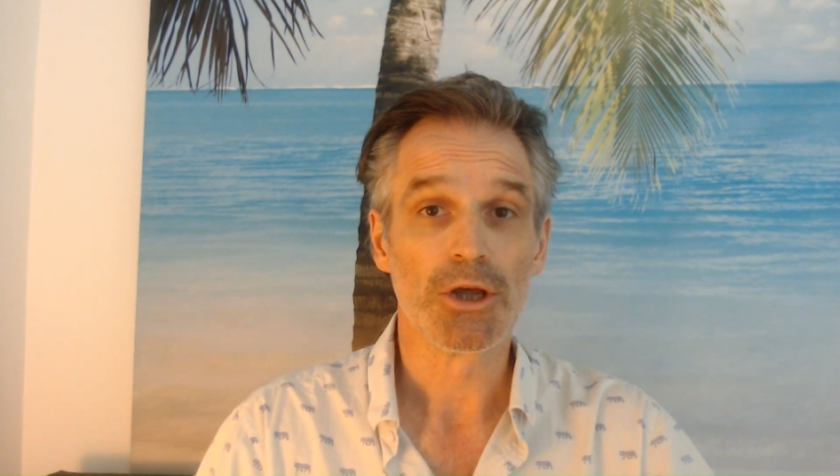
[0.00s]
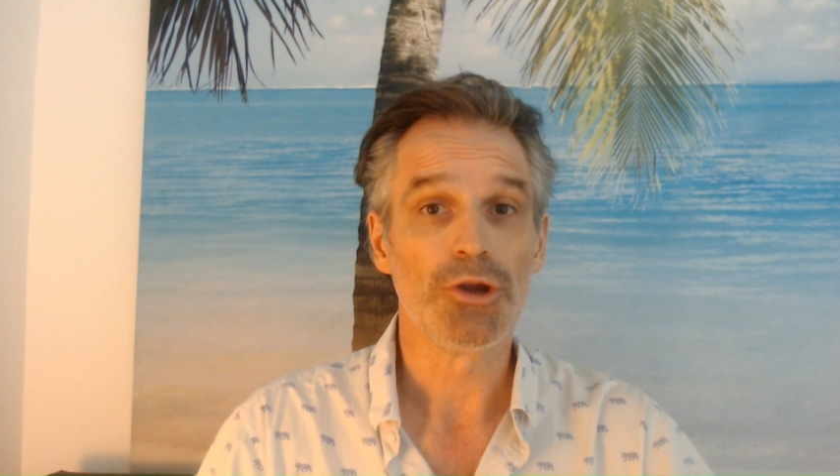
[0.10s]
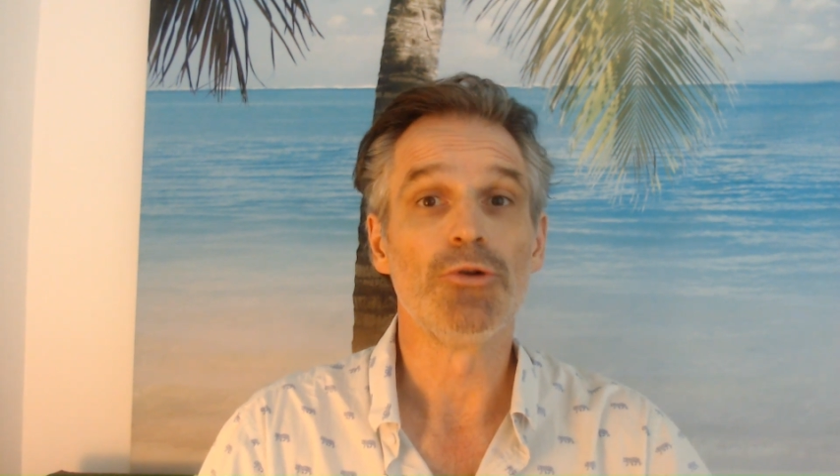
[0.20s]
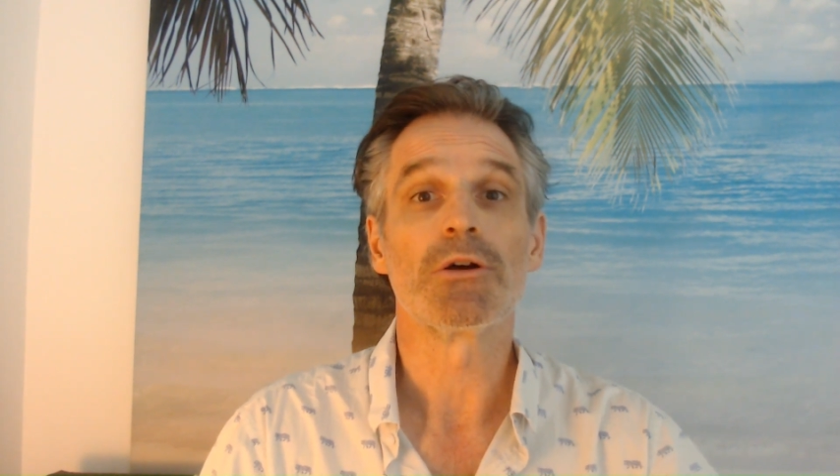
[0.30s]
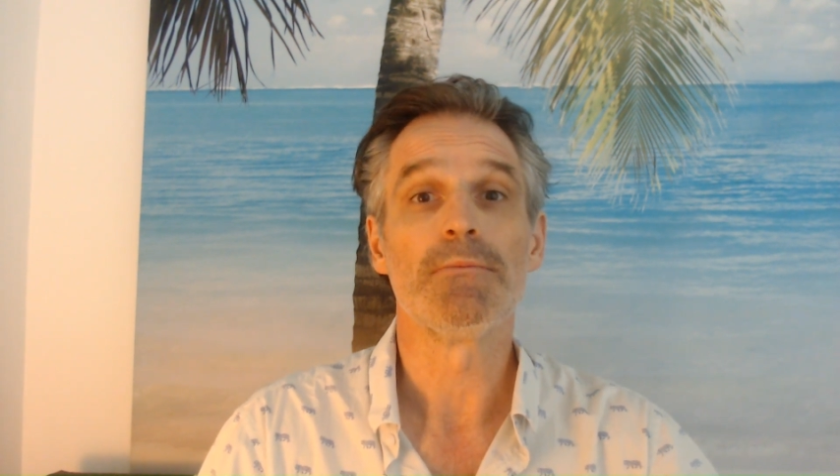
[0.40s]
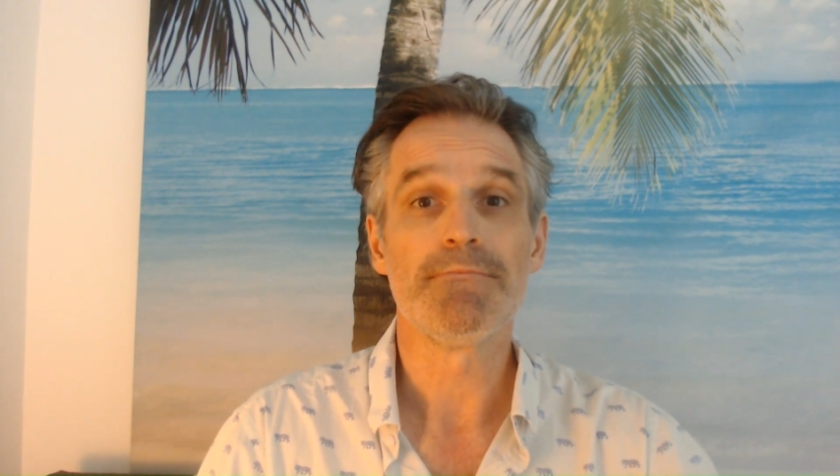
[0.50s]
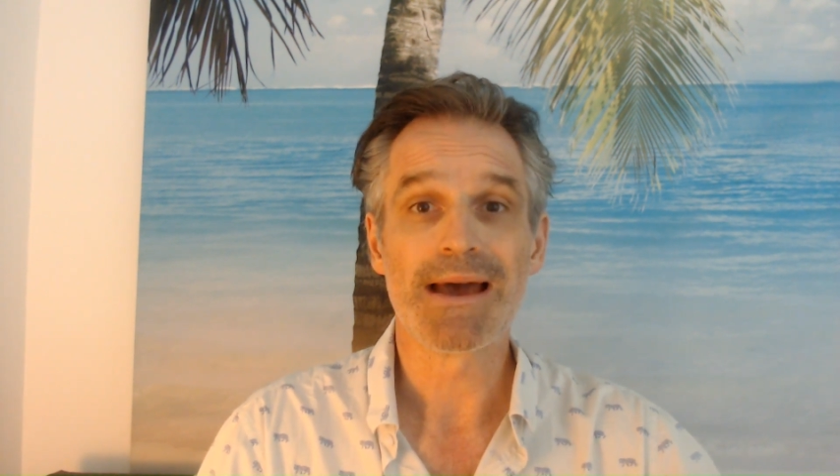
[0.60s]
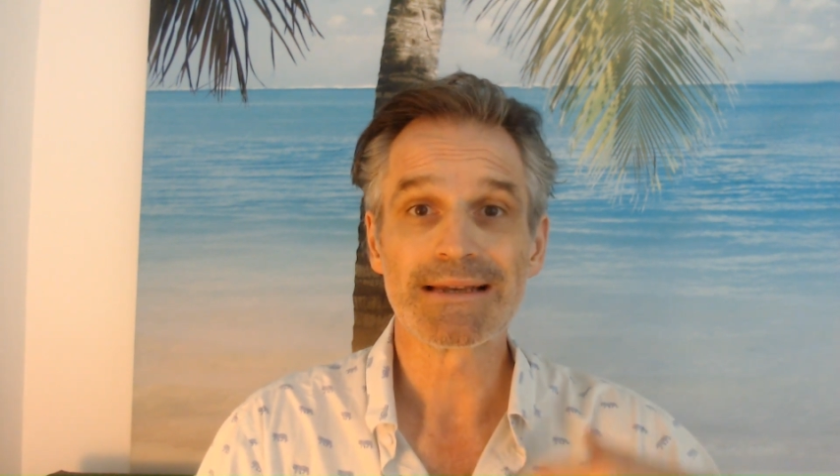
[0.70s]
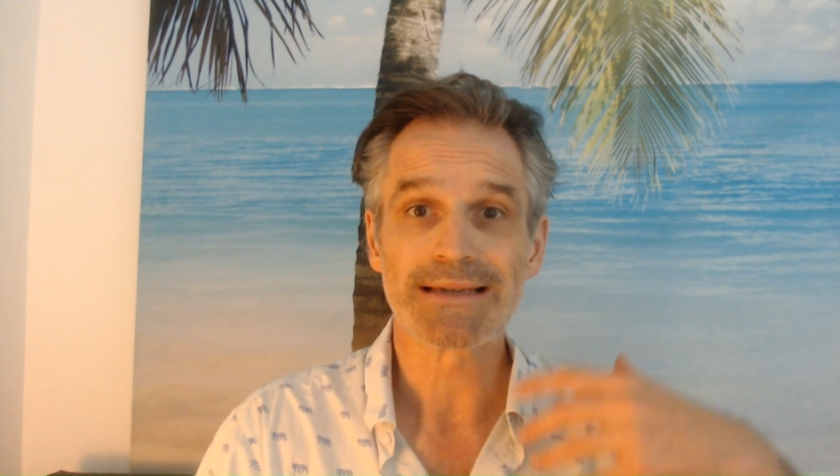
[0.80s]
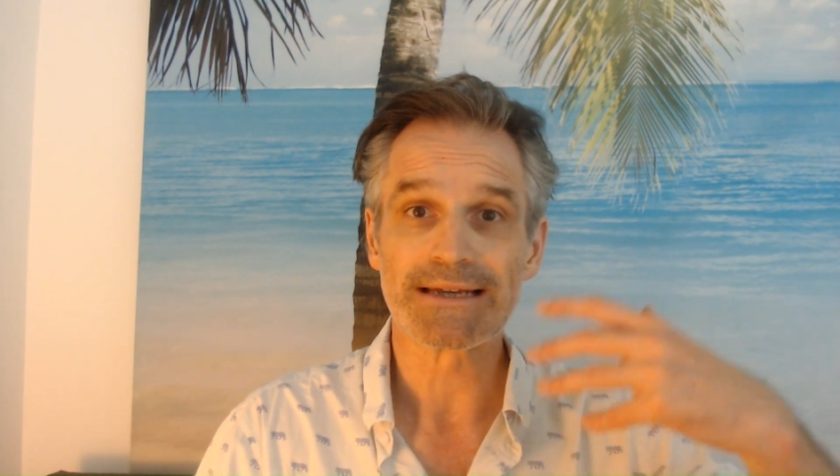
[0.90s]
you can
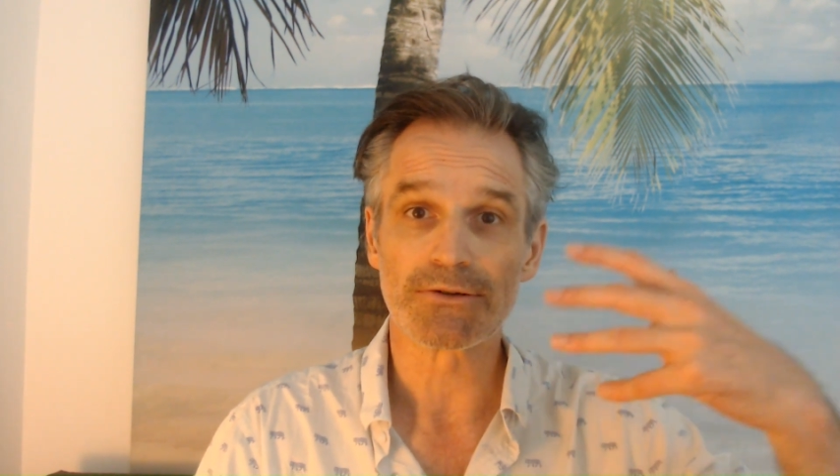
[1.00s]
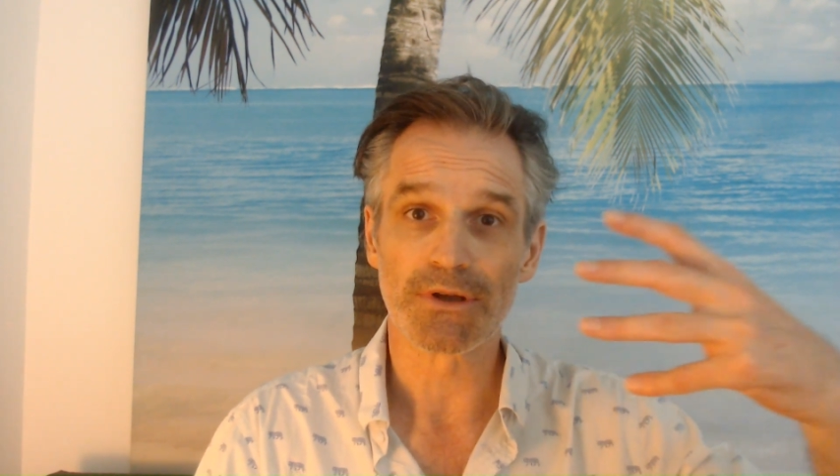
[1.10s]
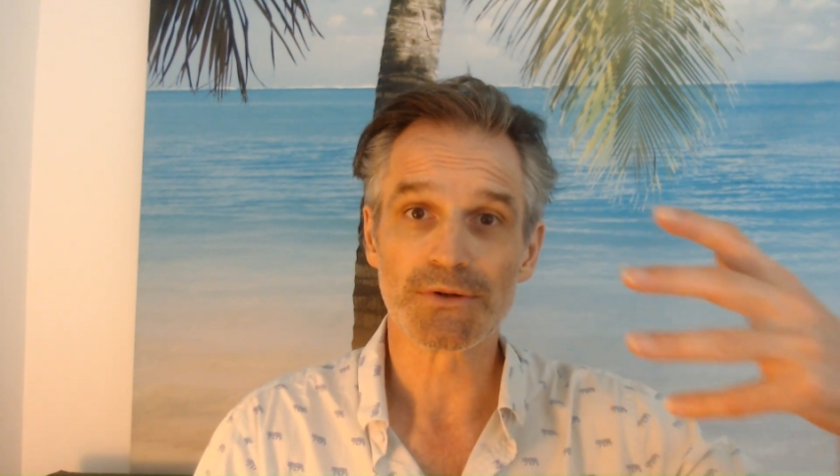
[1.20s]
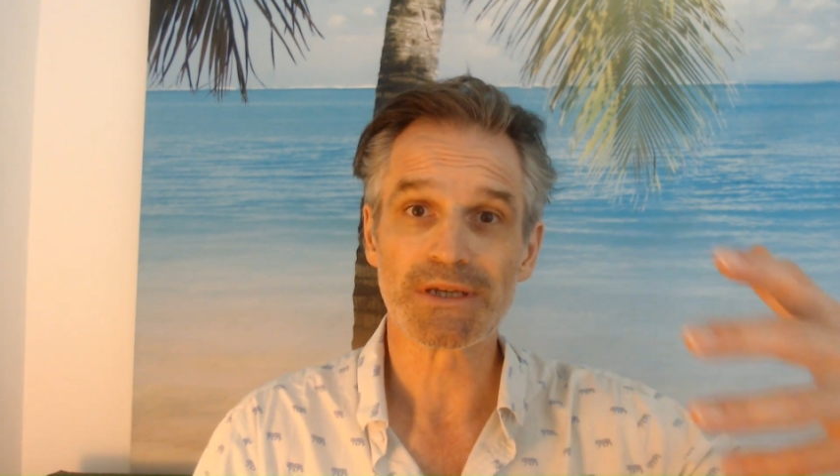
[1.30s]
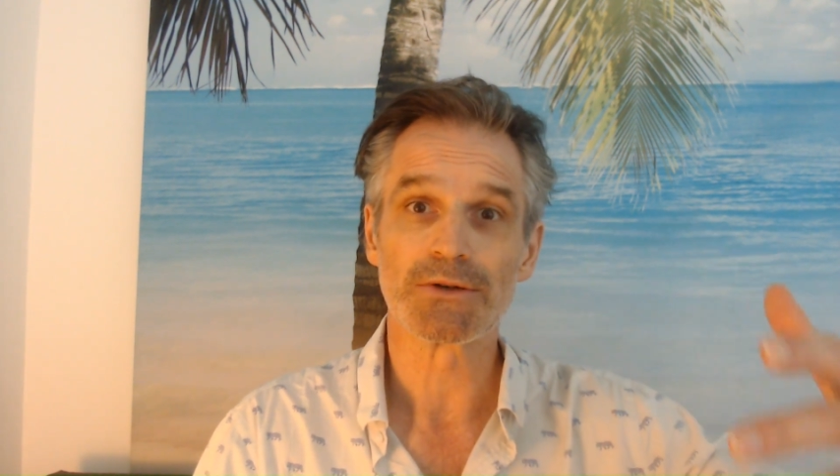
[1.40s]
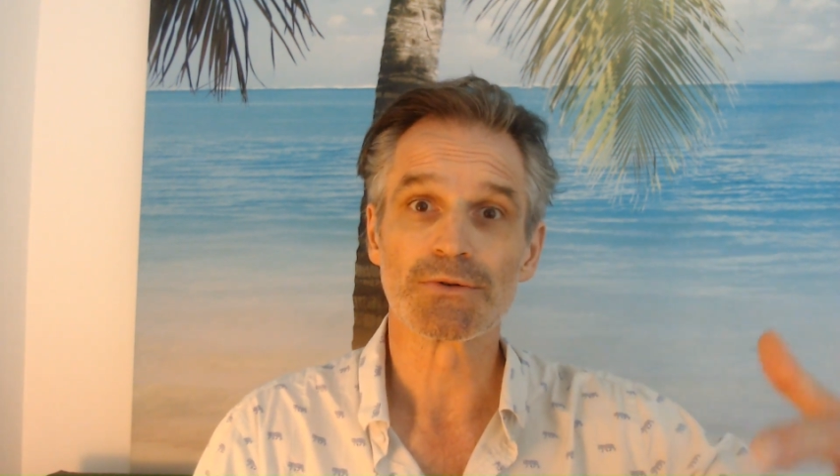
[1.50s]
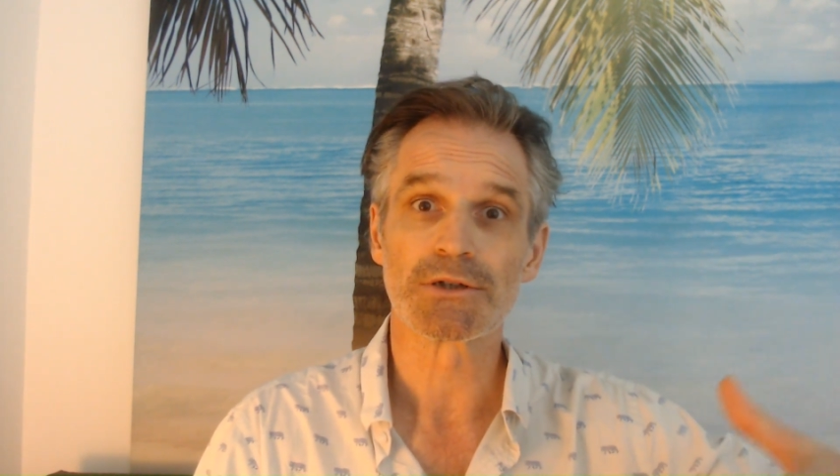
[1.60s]
meditate on those in order